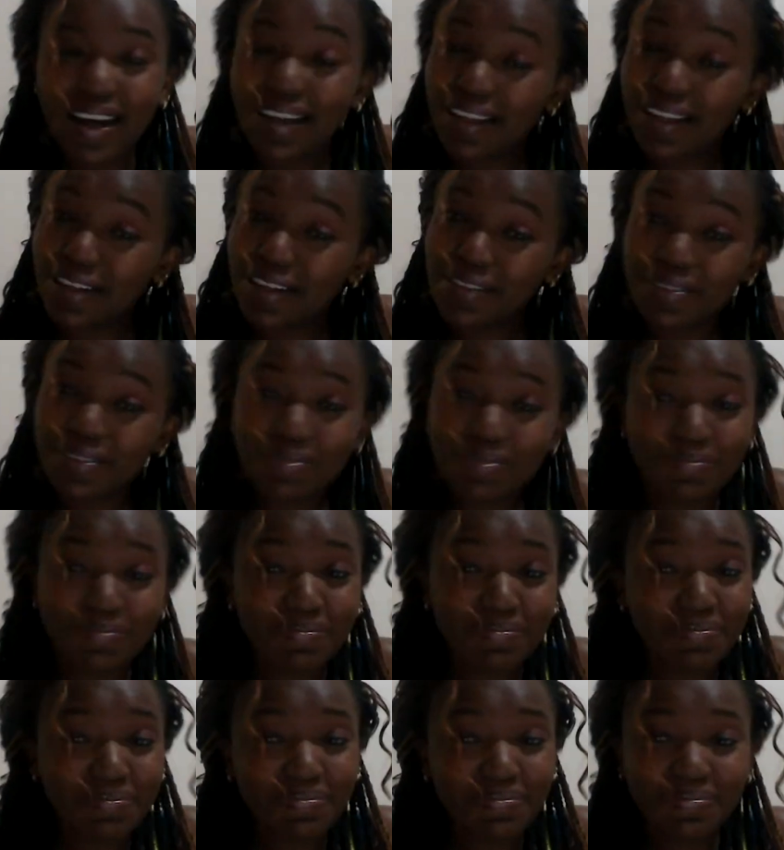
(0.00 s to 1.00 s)
falling
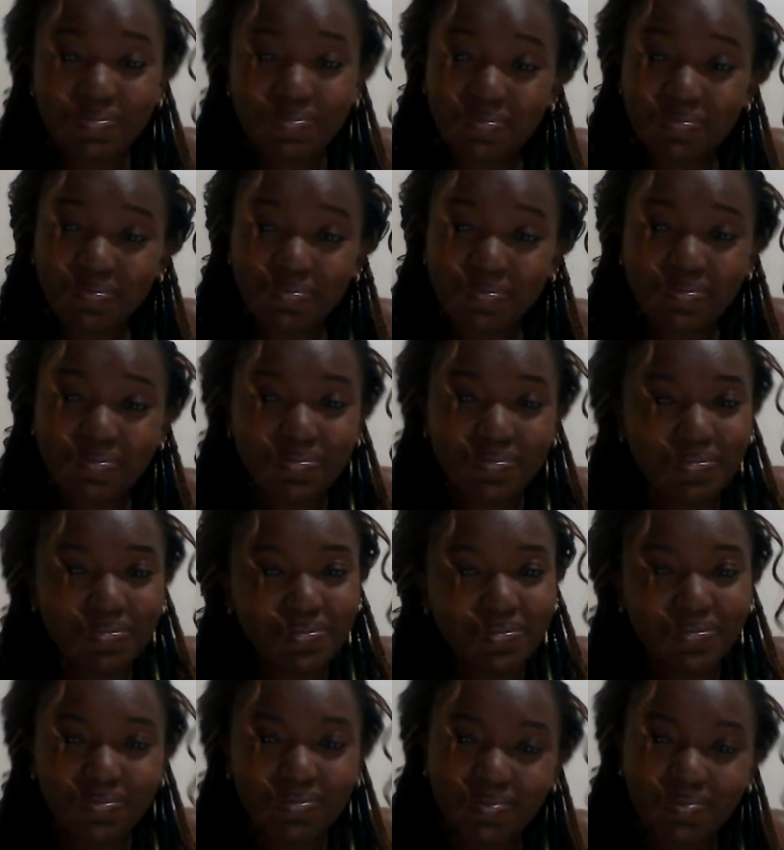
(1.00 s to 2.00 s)
in love
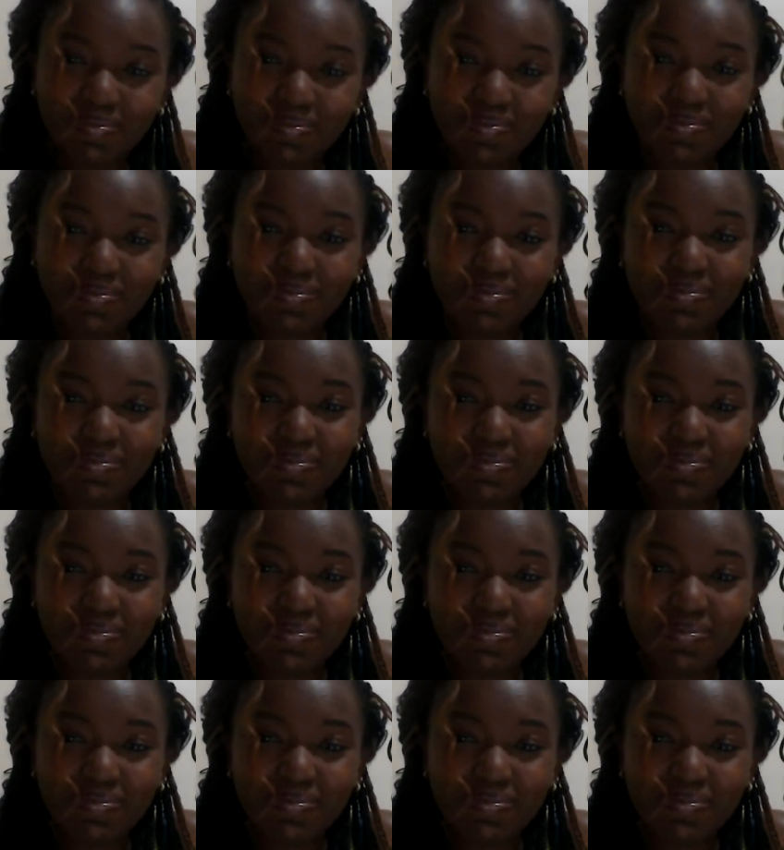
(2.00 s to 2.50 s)
with you.